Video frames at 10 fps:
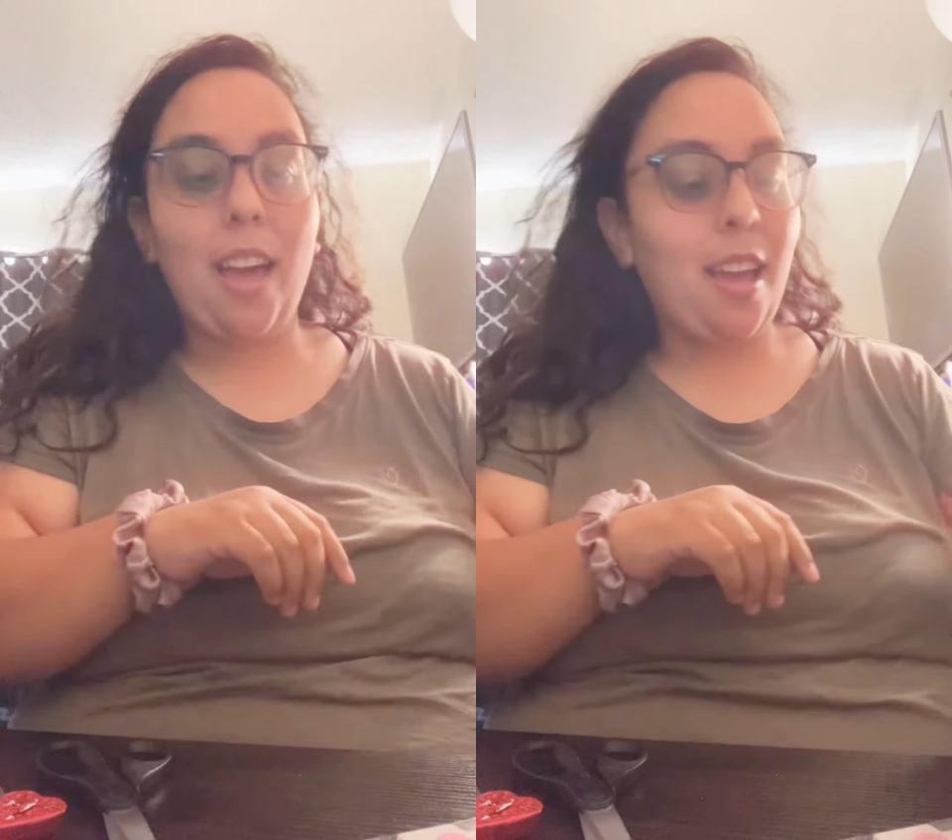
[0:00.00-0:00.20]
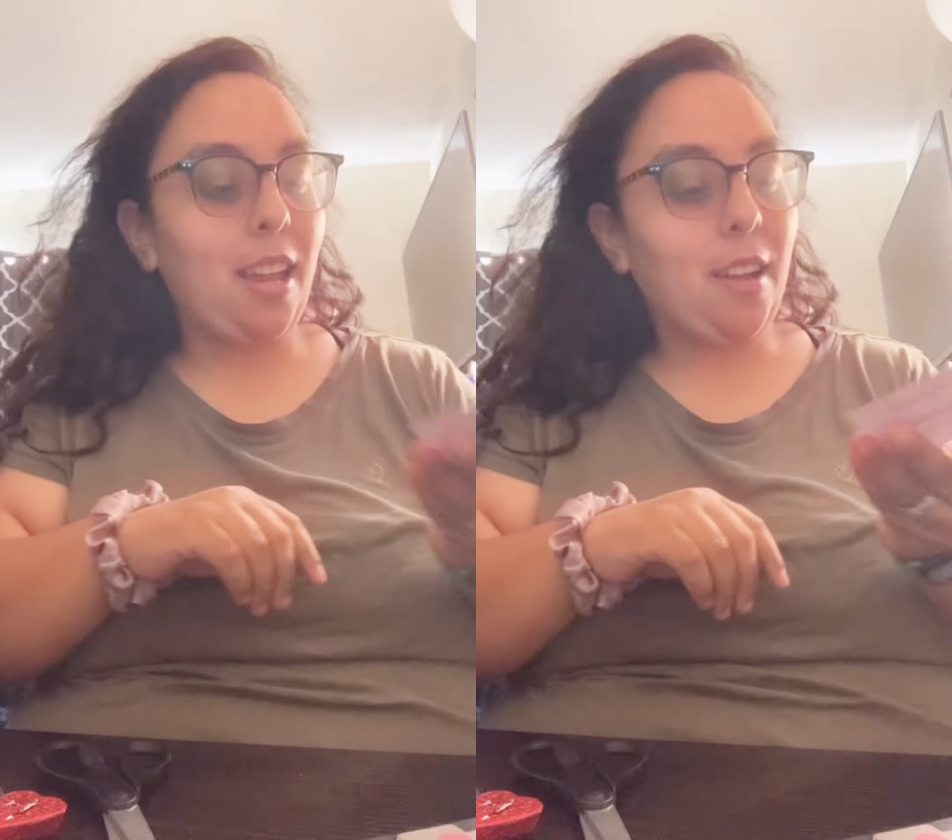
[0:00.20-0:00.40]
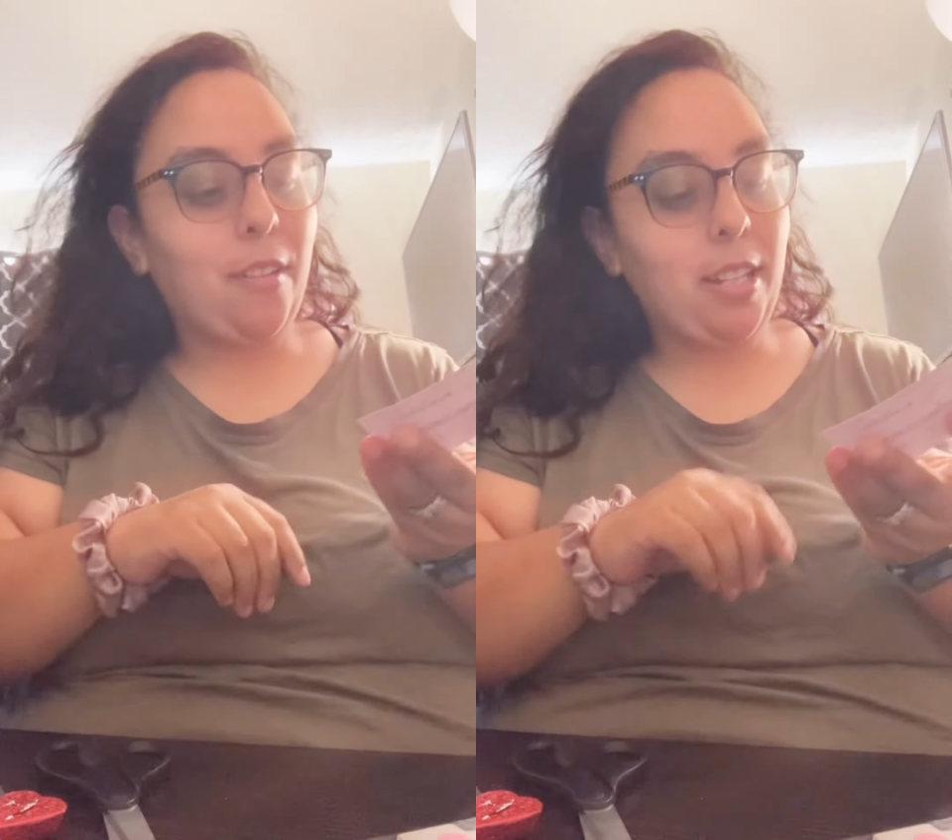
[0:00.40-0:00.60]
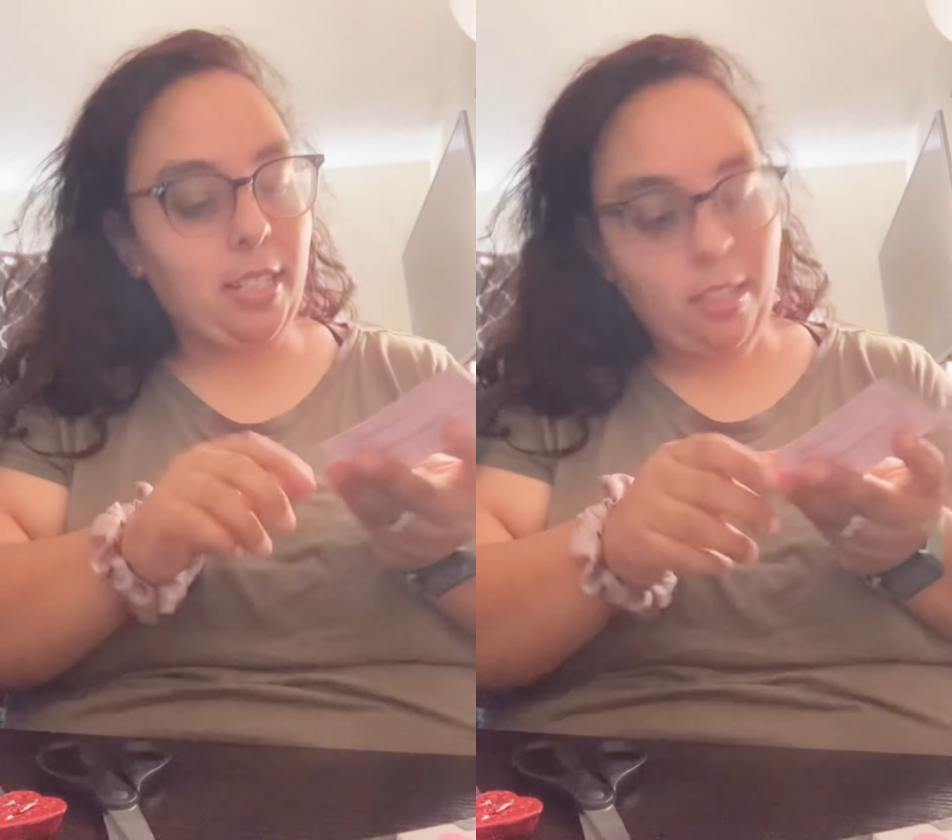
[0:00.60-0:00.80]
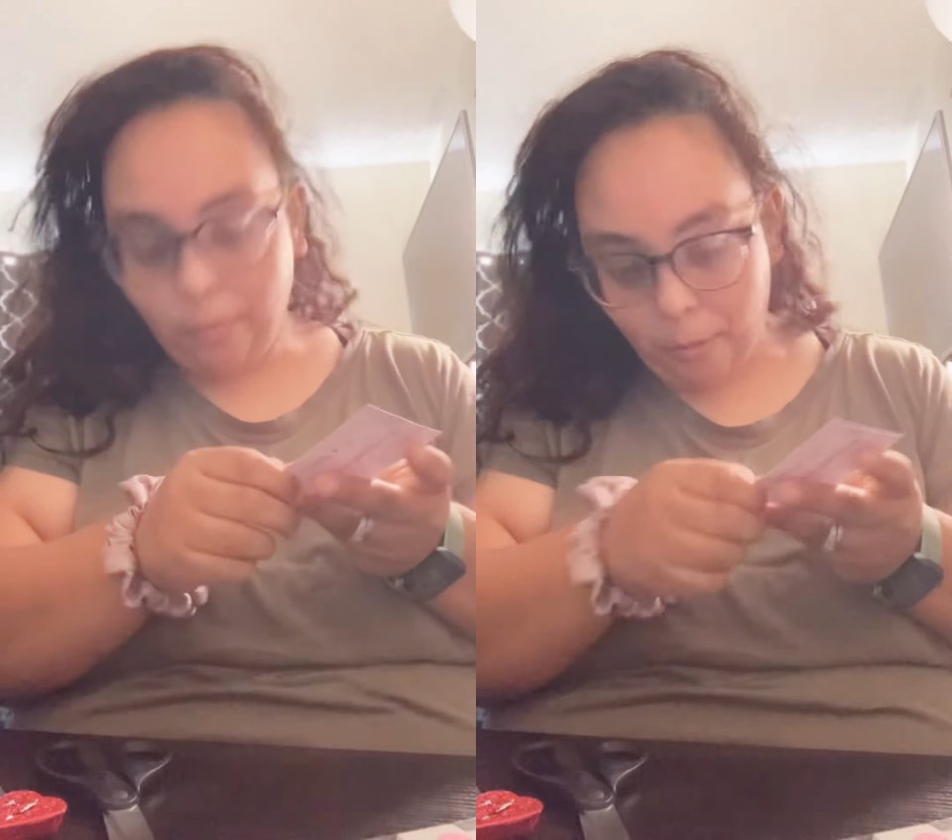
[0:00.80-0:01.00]
and I wanted
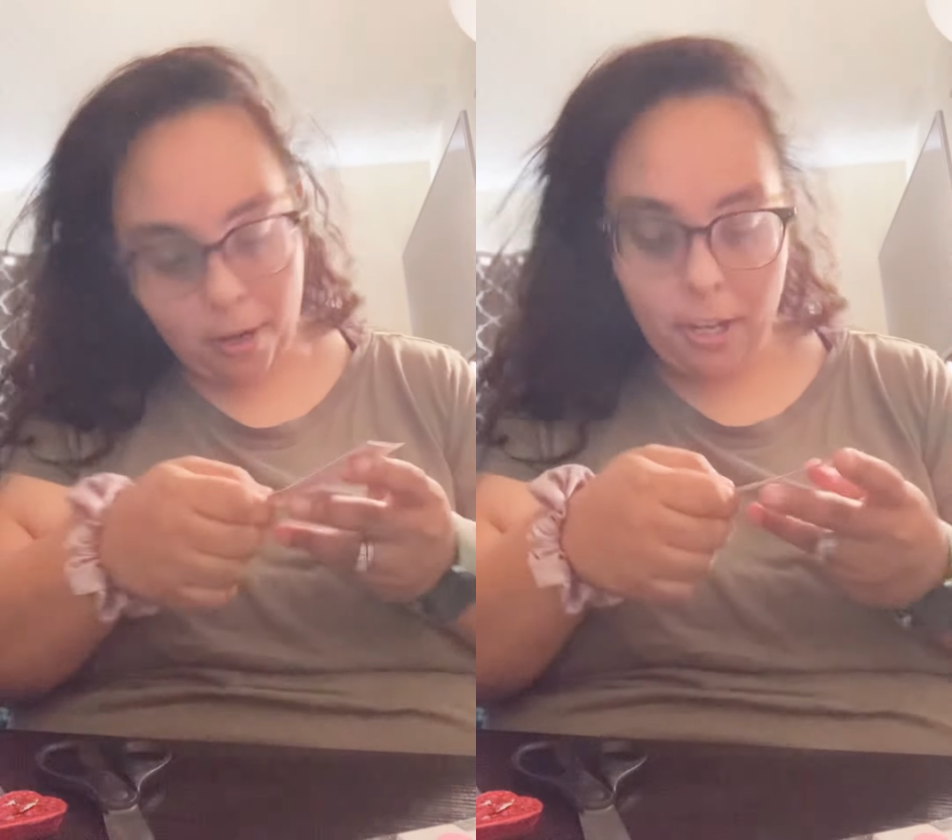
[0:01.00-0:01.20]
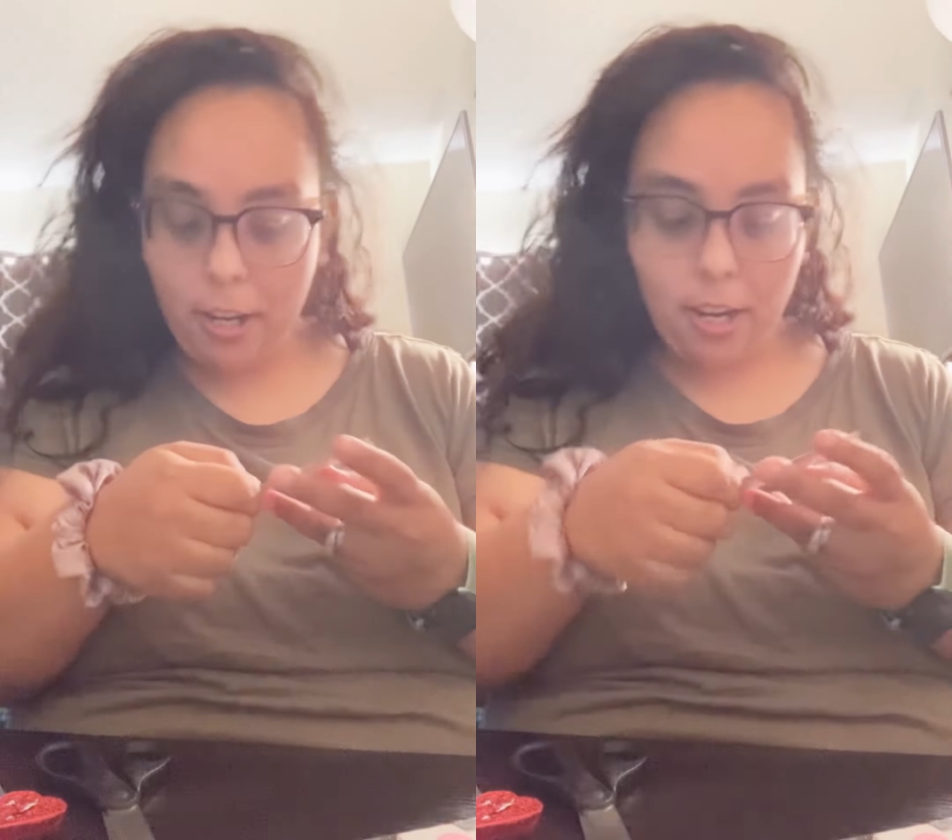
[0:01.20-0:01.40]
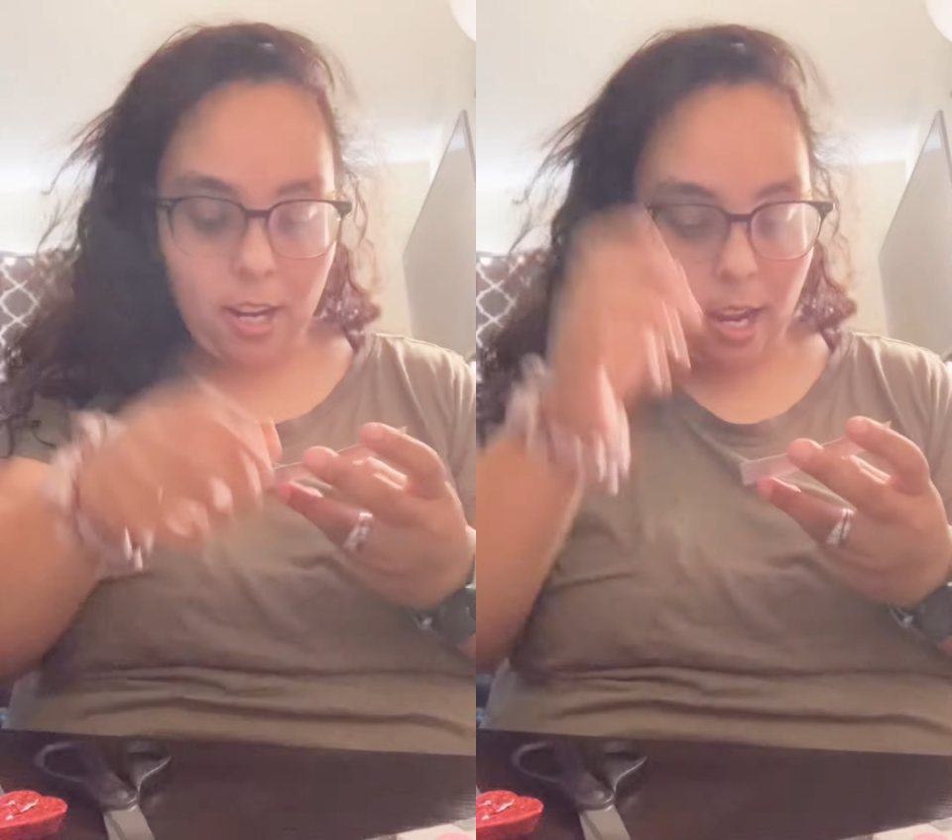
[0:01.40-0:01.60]
to support her.